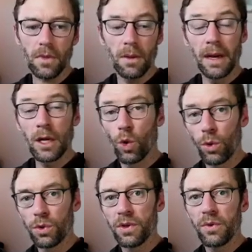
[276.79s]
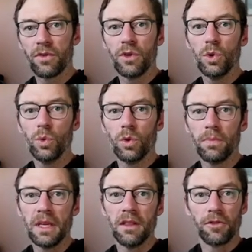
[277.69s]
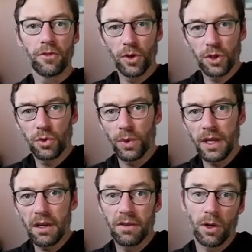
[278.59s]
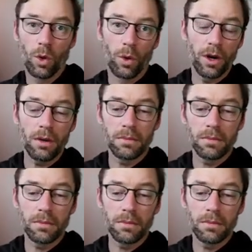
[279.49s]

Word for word: My quarterly review will be the first week of a quarter.